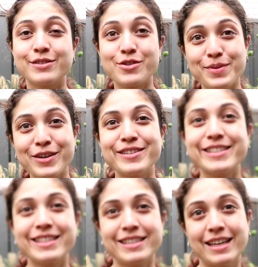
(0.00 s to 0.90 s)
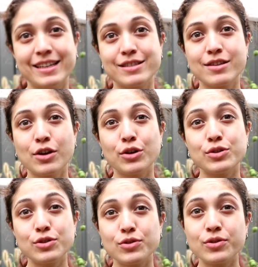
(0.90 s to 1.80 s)
So because the seeds
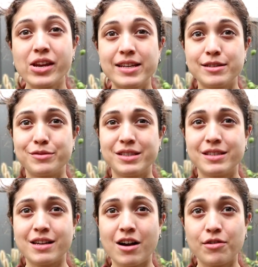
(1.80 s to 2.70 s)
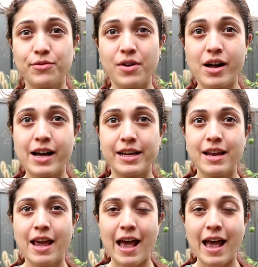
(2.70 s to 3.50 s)
do need to be scarified